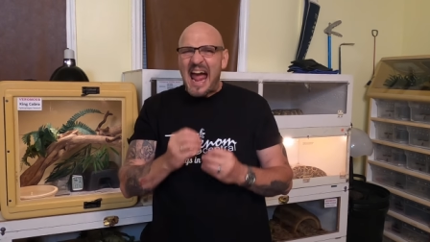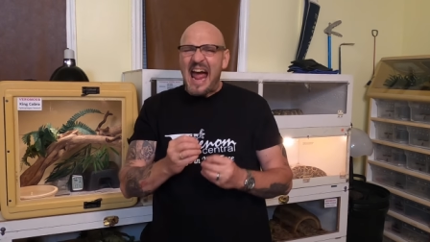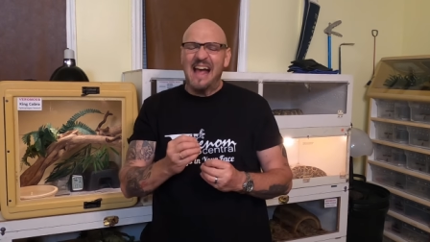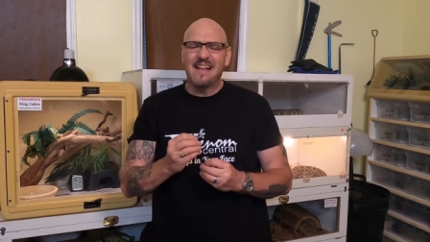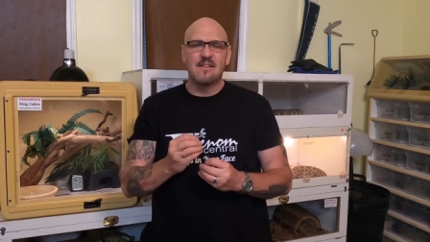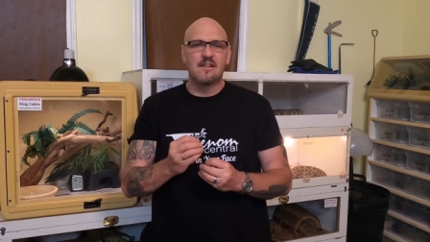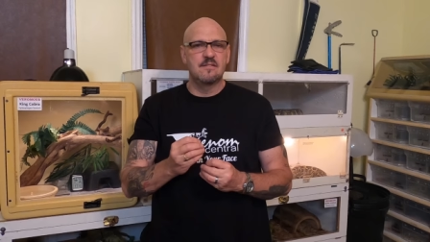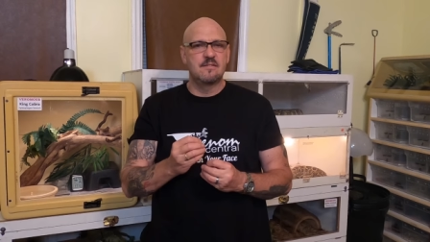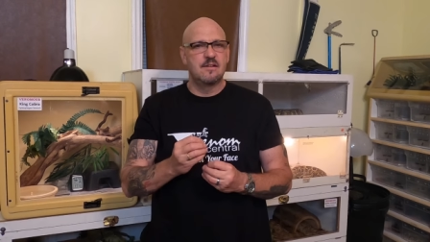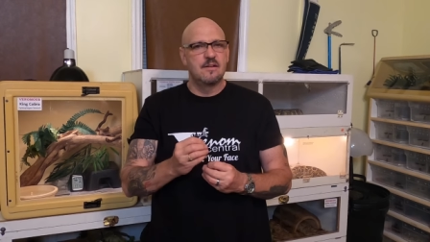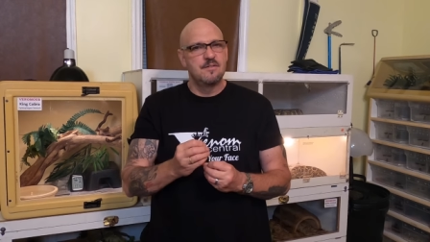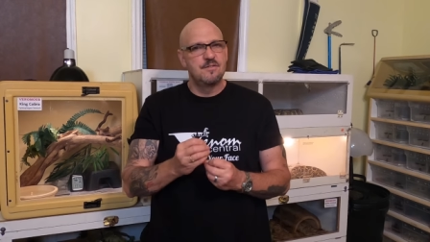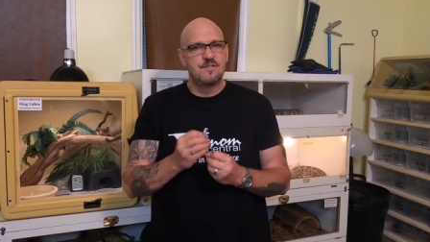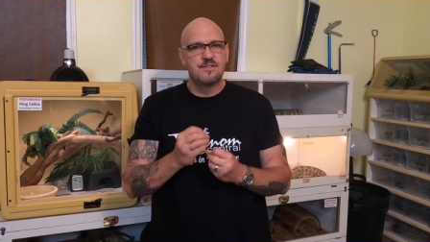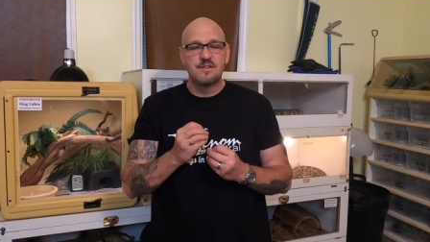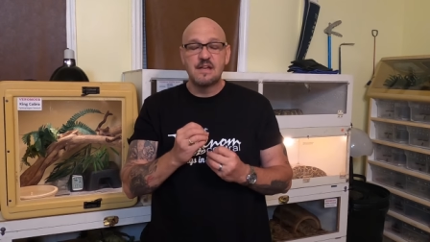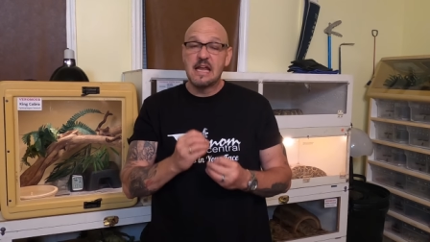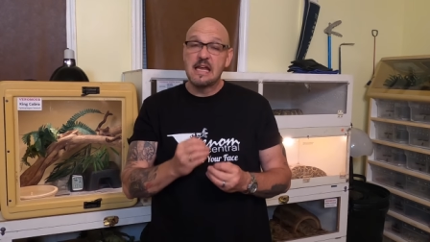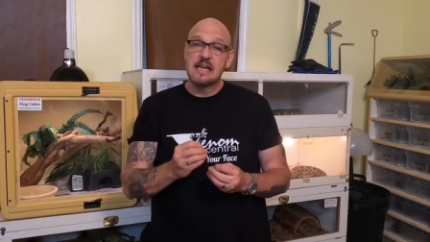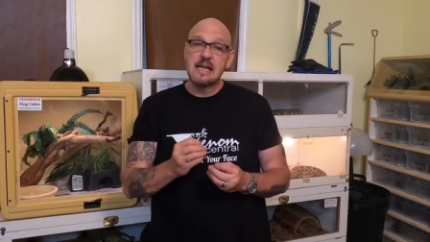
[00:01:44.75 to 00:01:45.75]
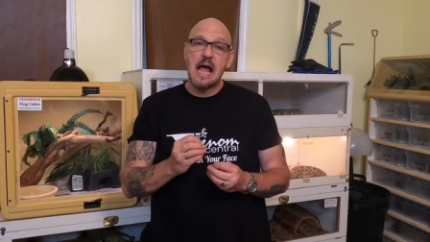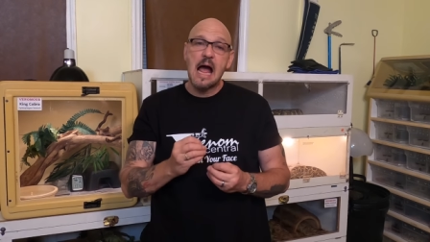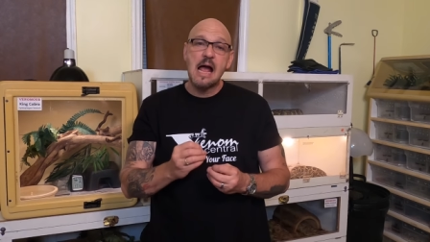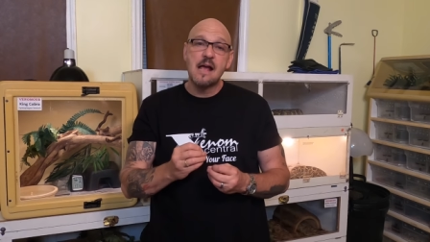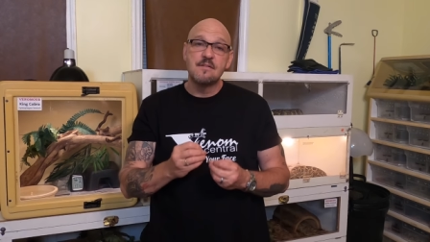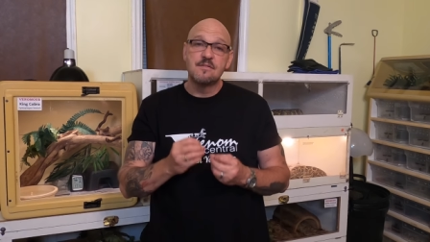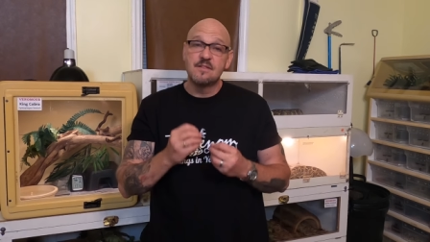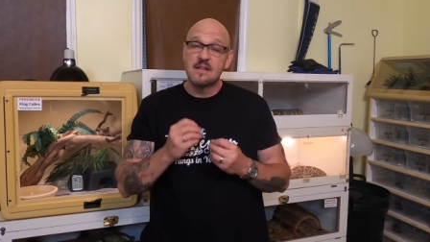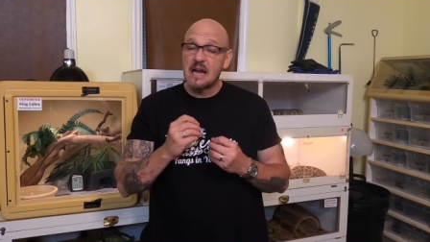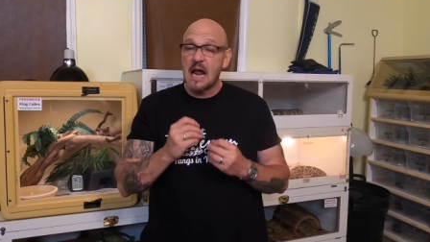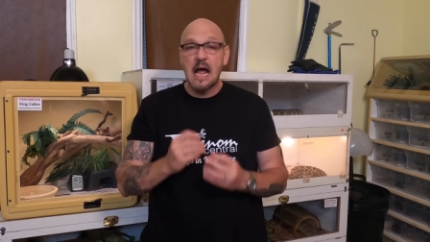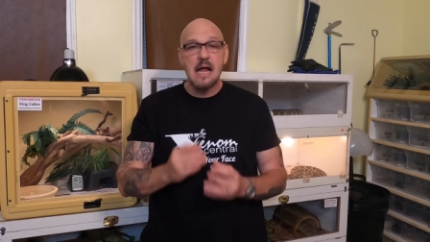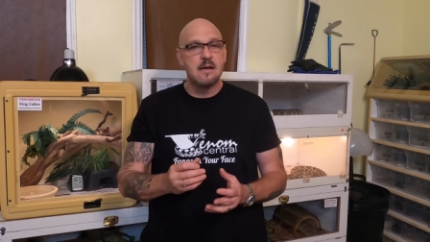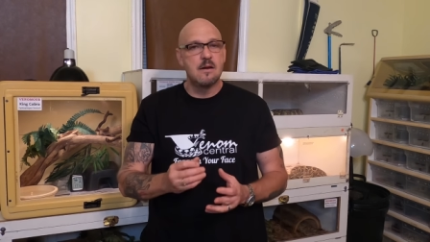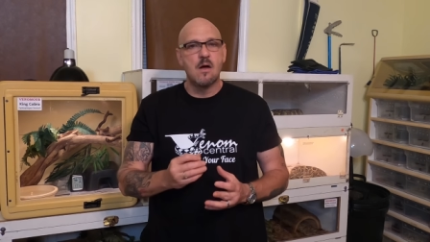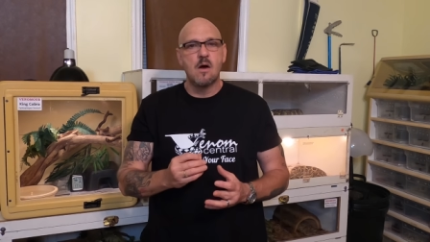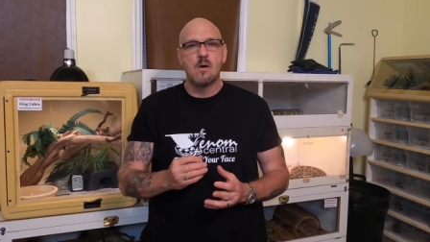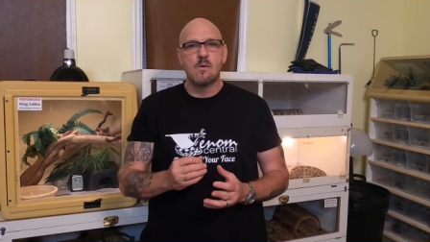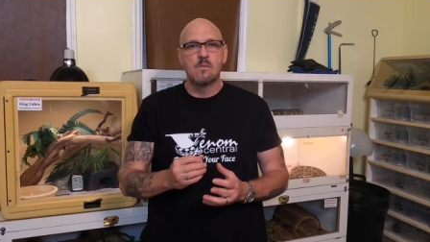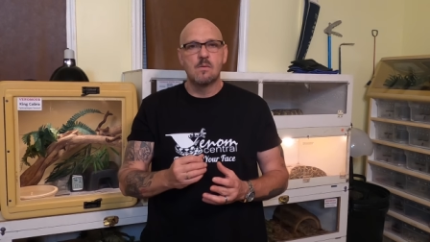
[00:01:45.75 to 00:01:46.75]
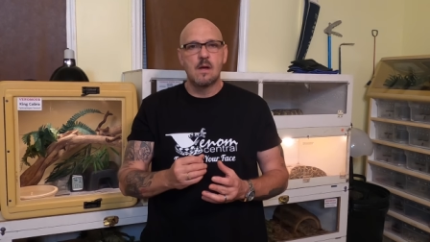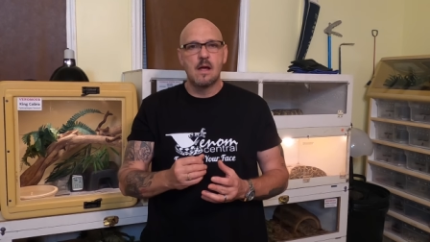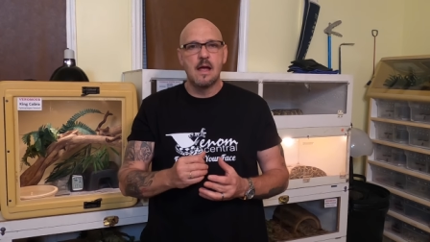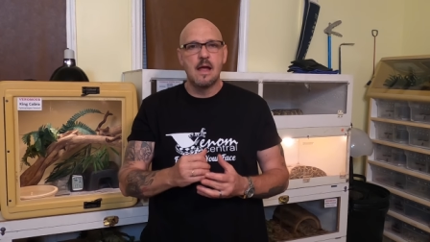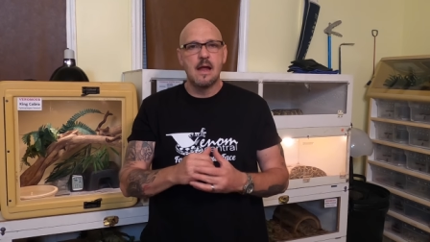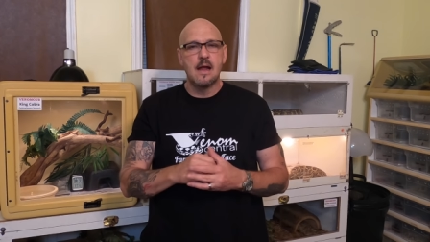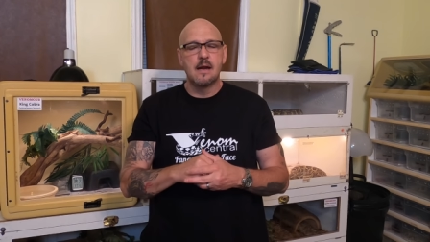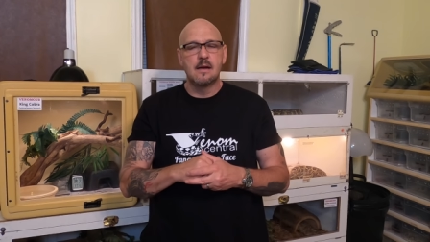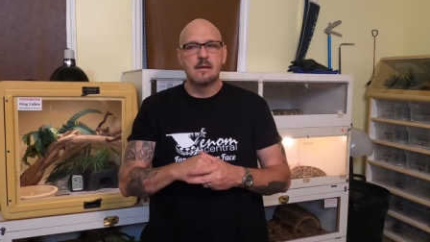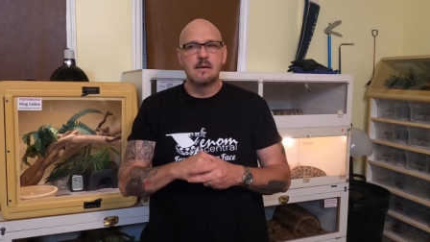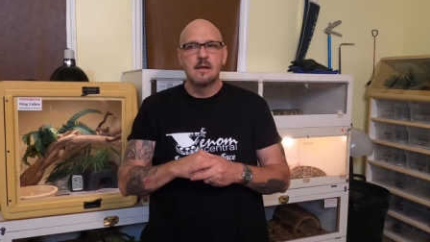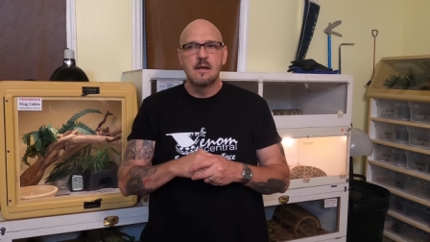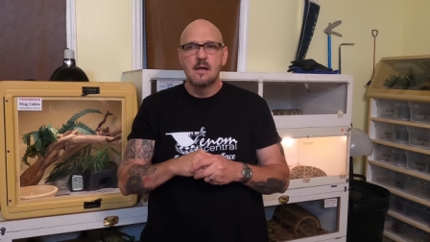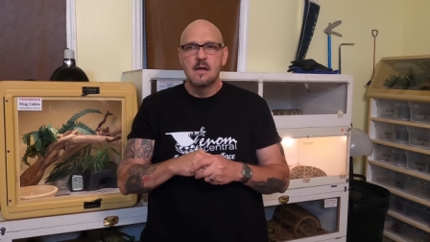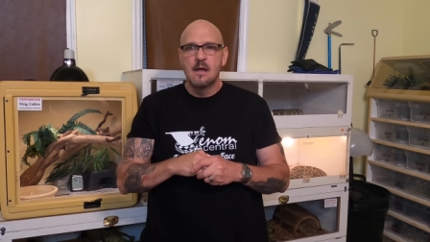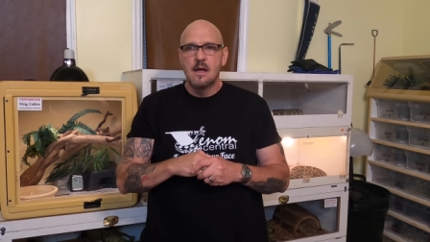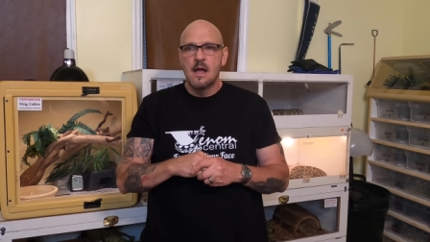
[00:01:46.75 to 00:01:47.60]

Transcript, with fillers: talented snake guys that I know, and